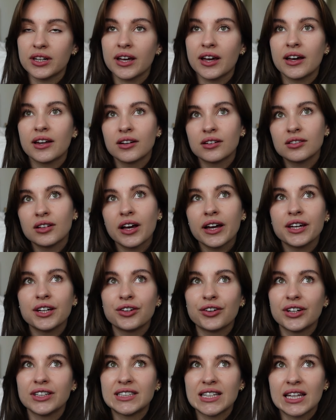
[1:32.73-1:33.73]
And I had a client
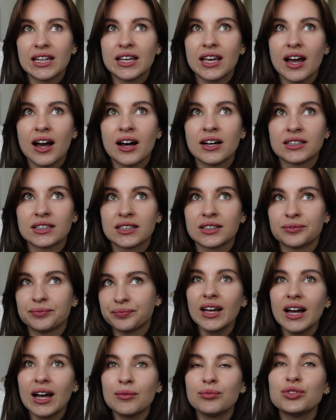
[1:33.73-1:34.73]
recently ask,
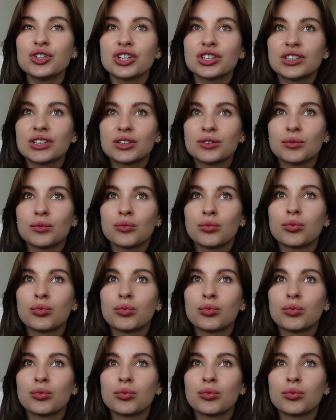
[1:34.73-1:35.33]
I'm just